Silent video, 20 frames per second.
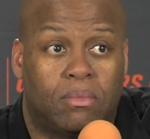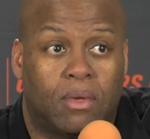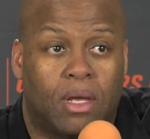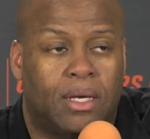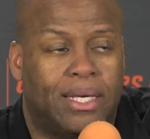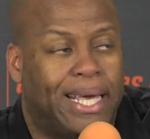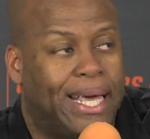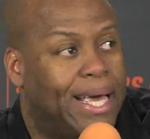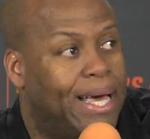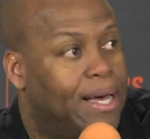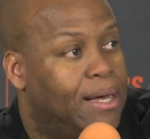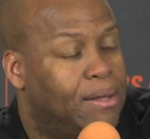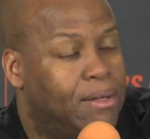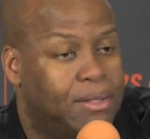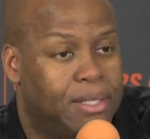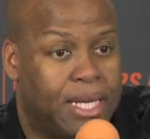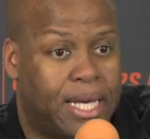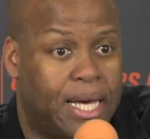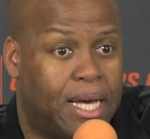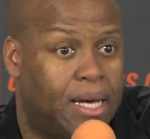yeah,
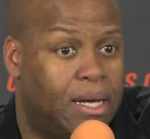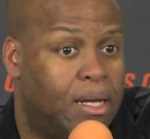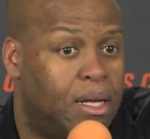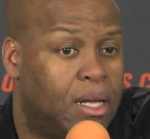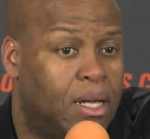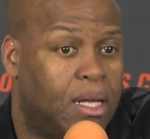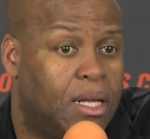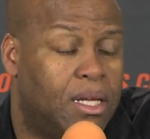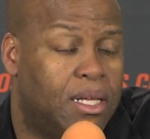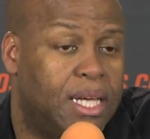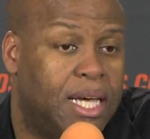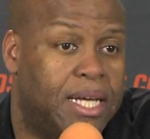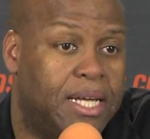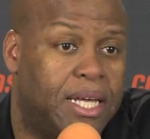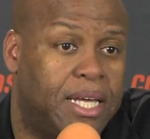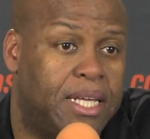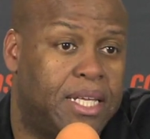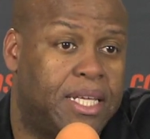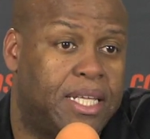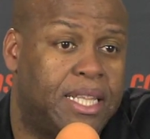yeah.
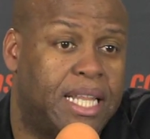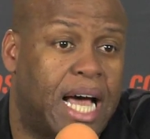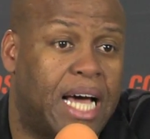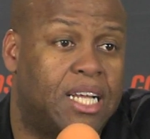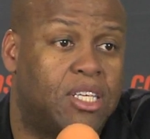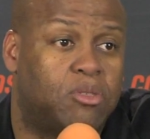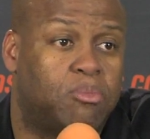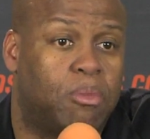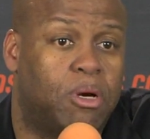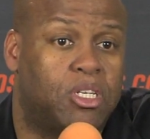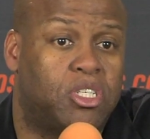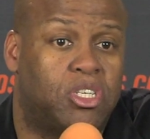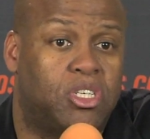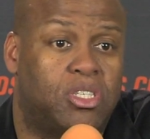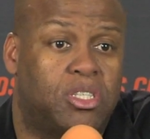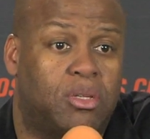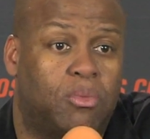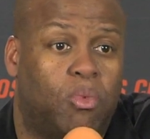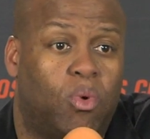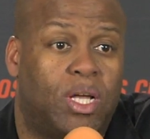It, it, not as much
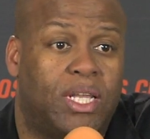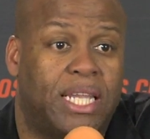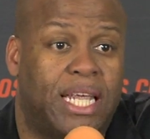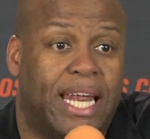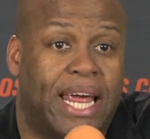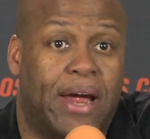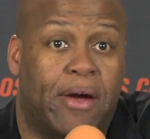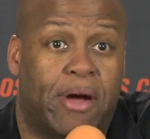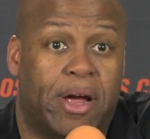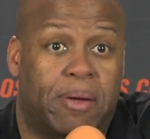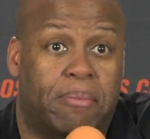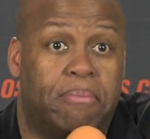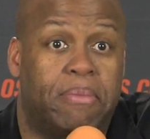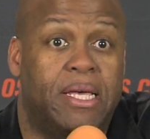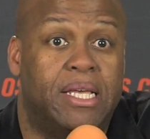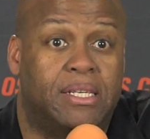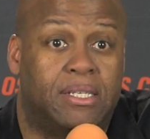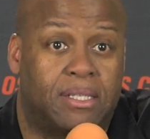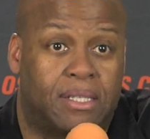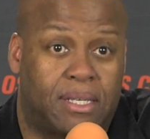as the one that Eric
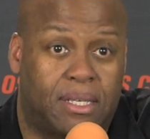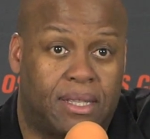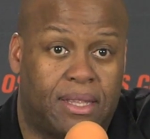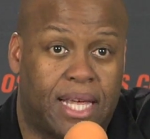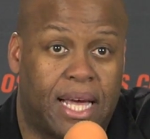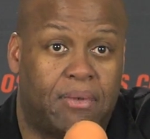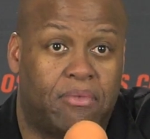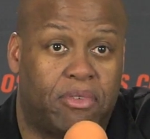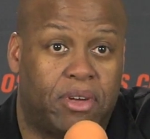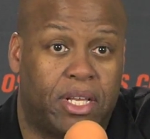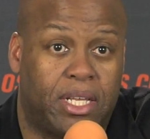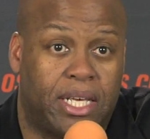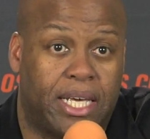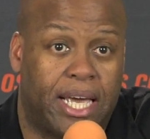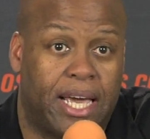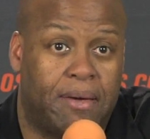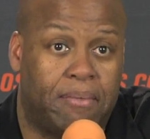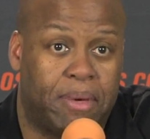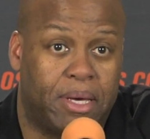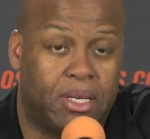missed. That really
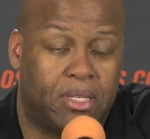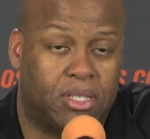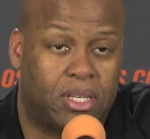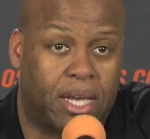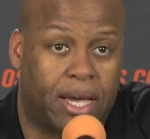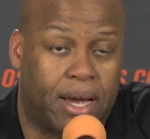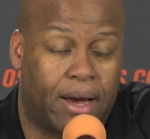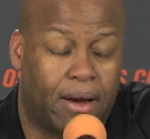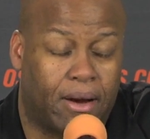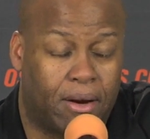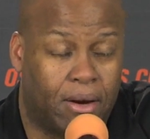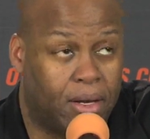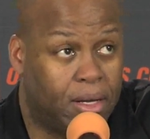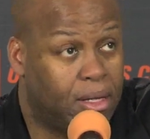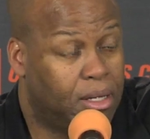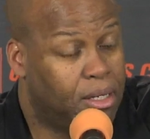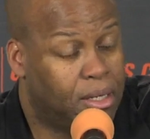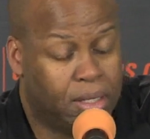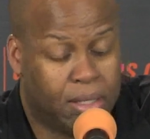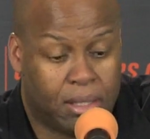gave me a scare.
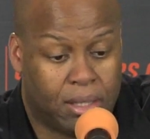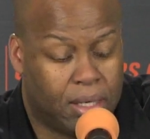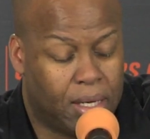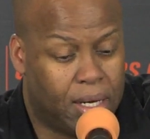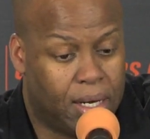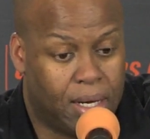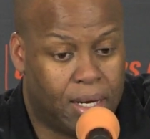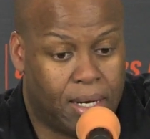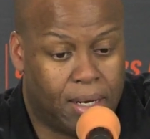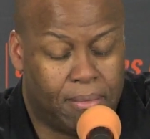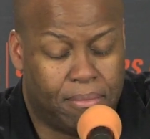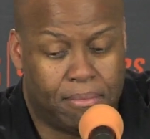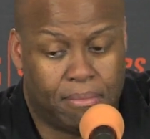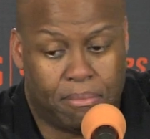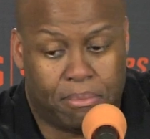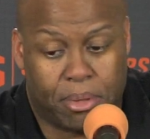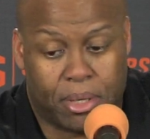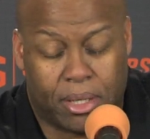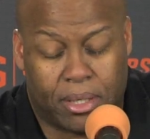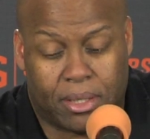Um,
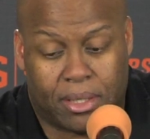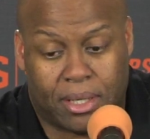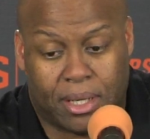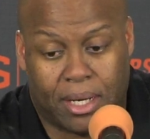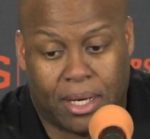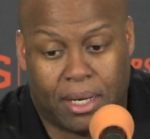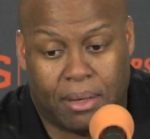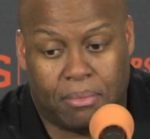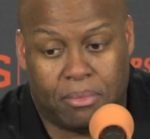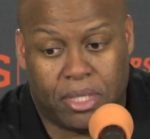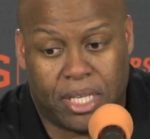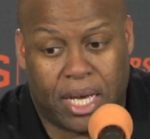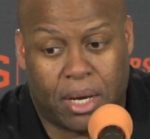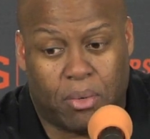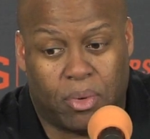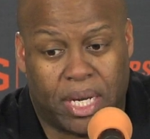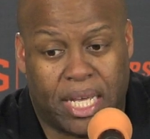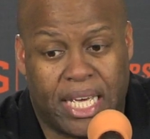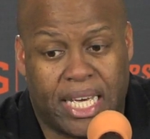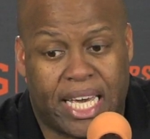but uh, yeah,
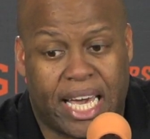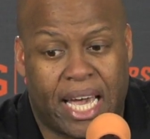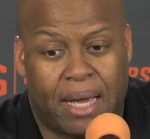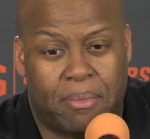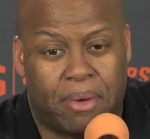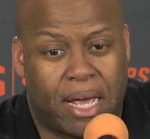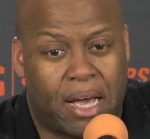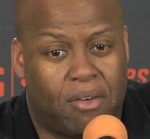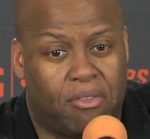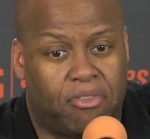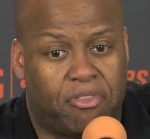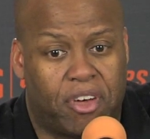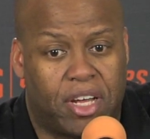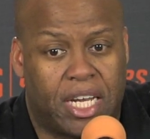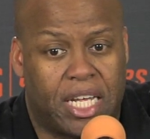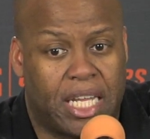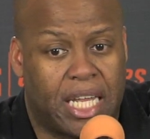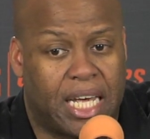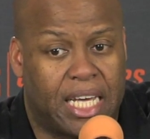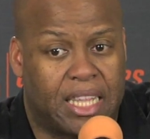when he came down
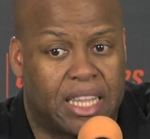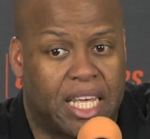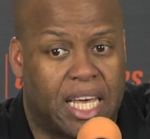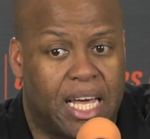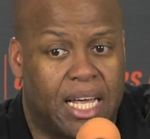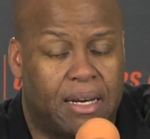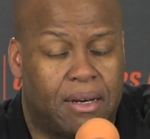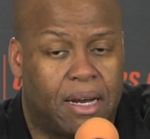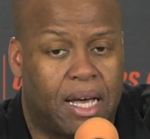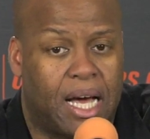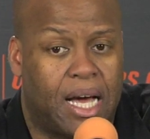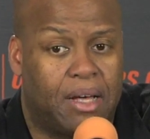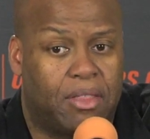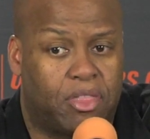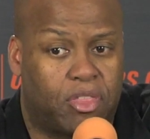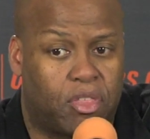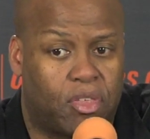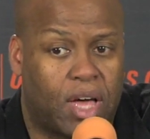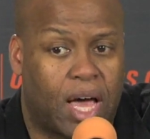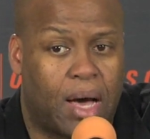funny like that, I
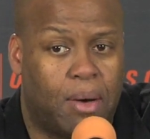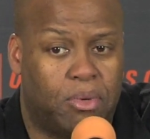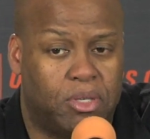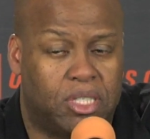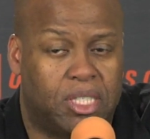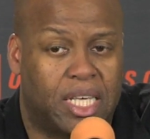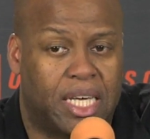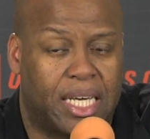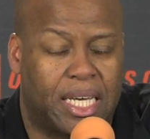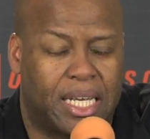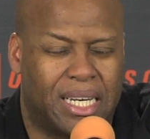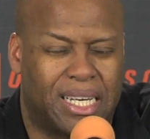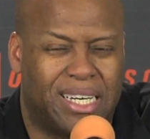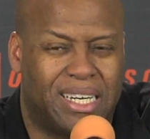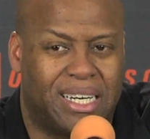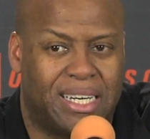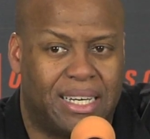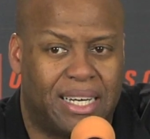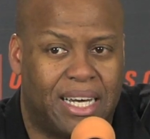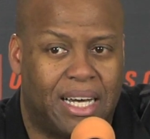th- I was thinking,
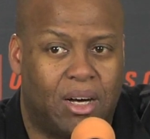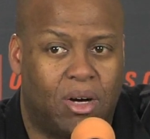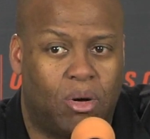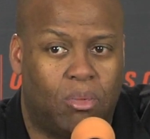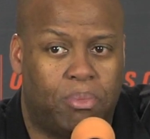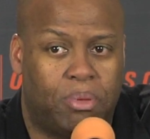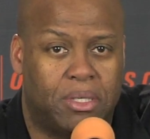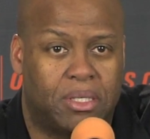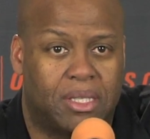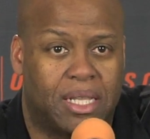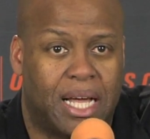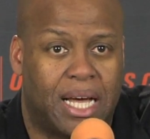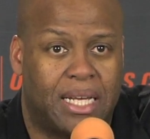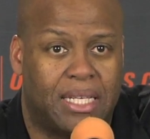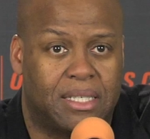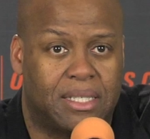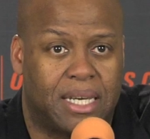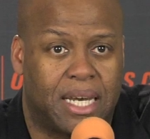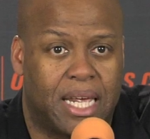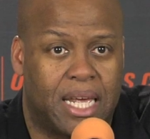ah, I hope it's not
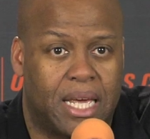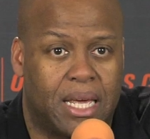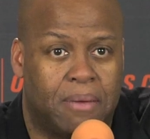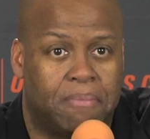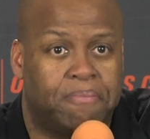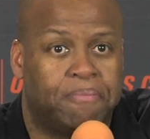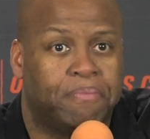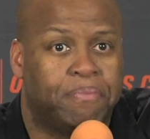his knee.